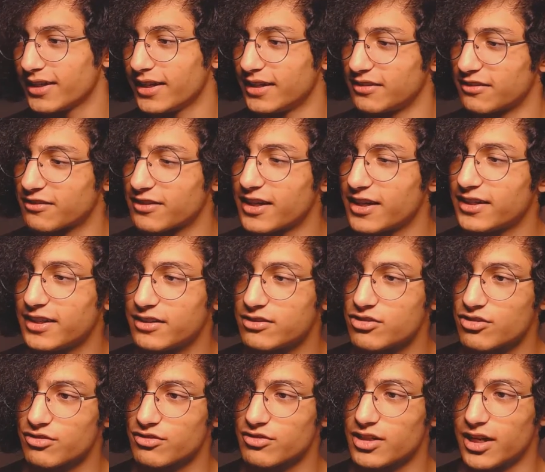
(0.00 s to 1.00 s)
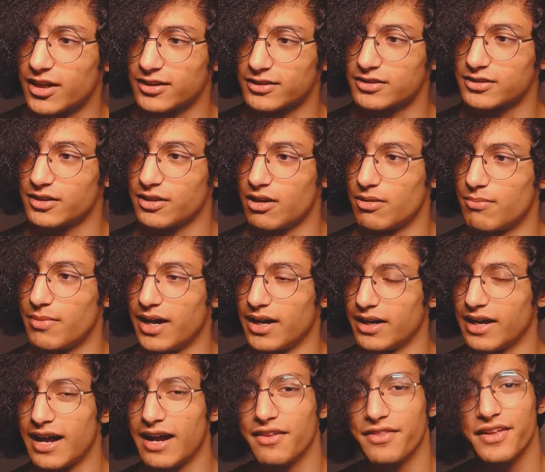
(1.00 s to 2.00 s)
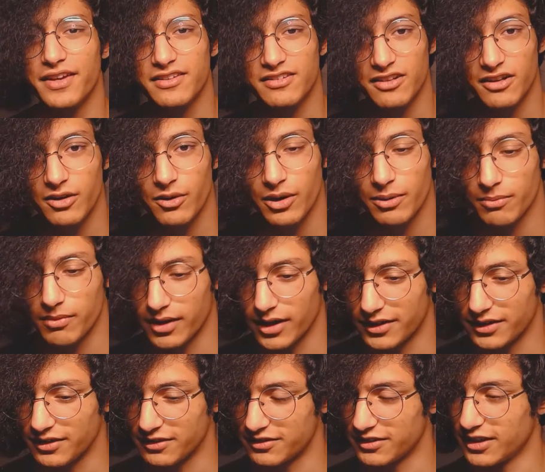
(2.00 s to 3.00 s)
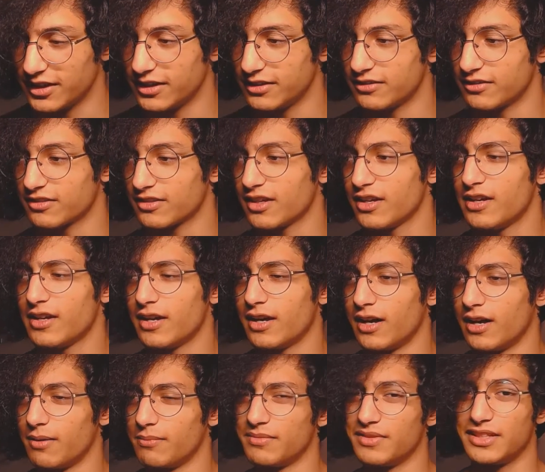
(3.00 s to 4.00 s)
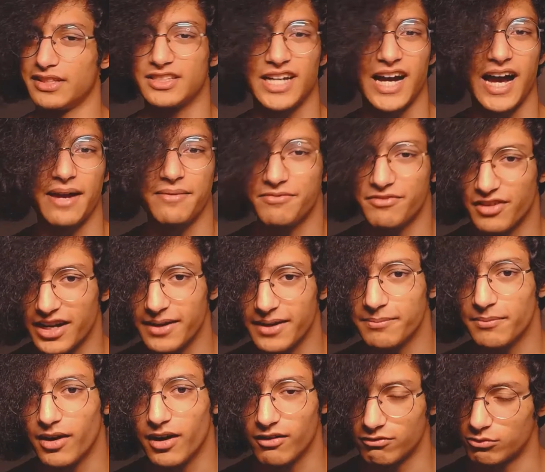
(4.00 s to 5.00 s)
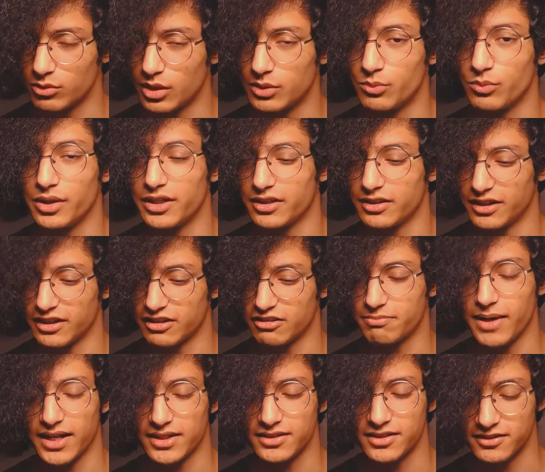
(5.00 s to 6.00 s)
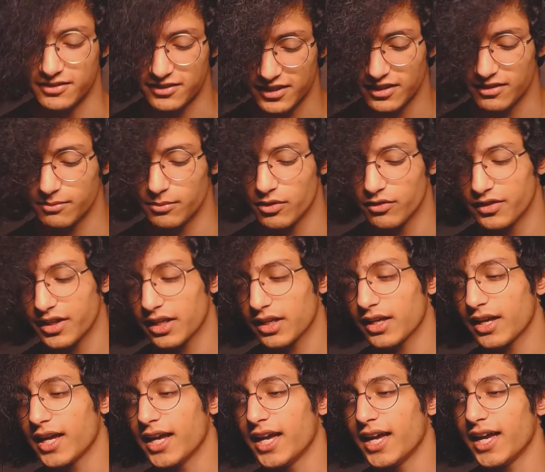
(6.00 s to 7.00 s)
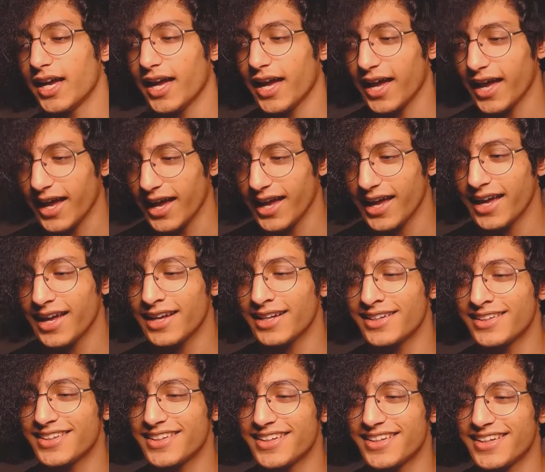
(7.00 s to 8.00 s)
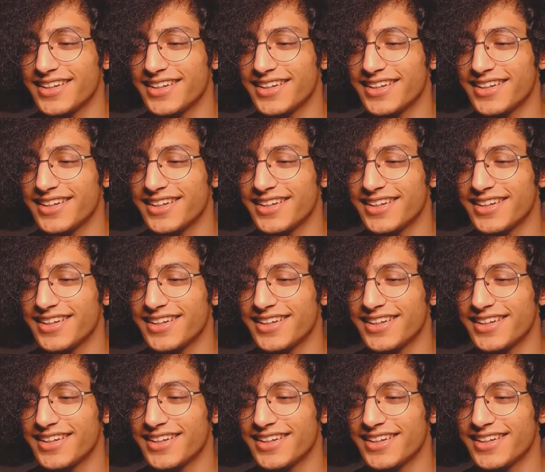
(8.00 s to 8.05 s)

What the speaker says: Instead, he just talked about how things are going behind the scenes, the time frame of when we could expect to see the movie, and